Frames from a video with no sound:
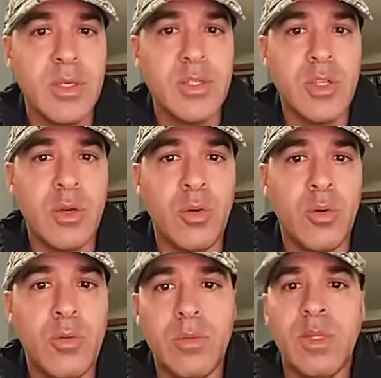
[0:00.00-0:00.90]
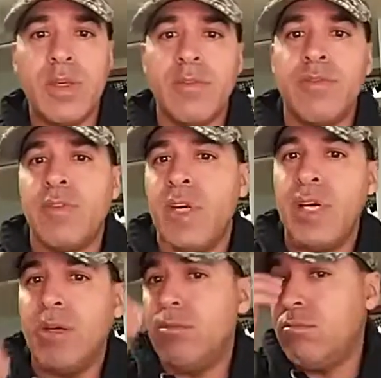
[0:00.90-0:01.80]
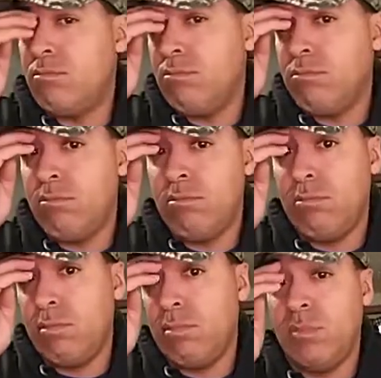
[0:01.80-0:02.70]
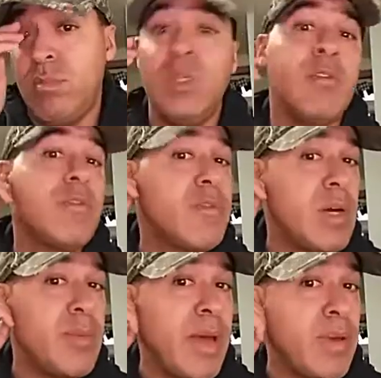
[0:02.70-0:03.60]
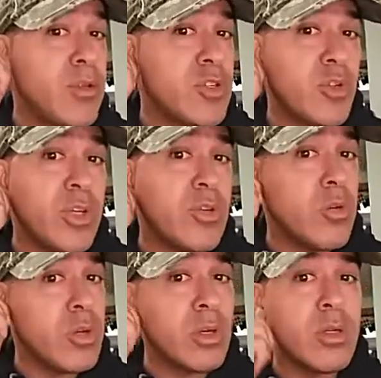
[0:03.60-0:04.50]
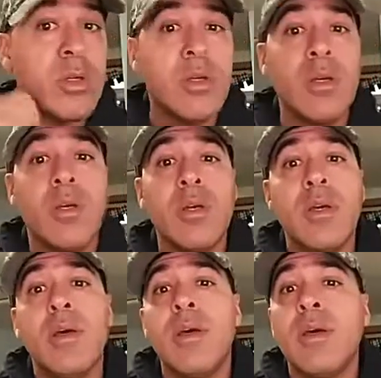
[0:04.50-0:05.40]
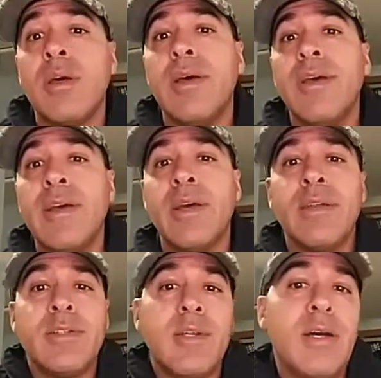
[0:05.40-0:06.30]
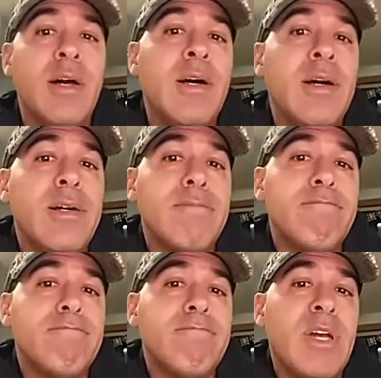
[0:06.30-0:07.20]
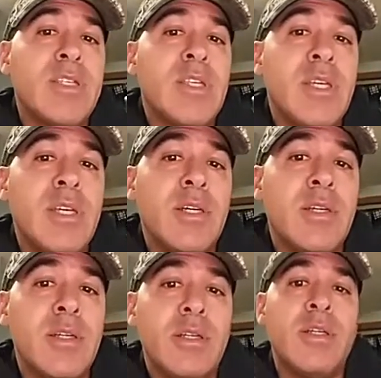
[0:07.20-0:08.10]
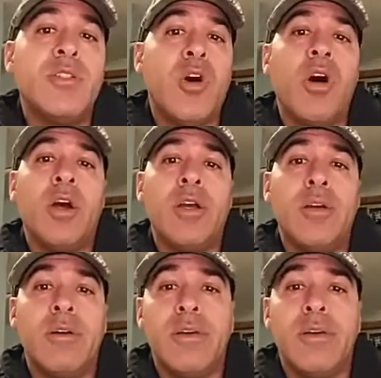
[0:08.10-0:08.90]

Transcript: So if I'm out on the street corner and I see a dog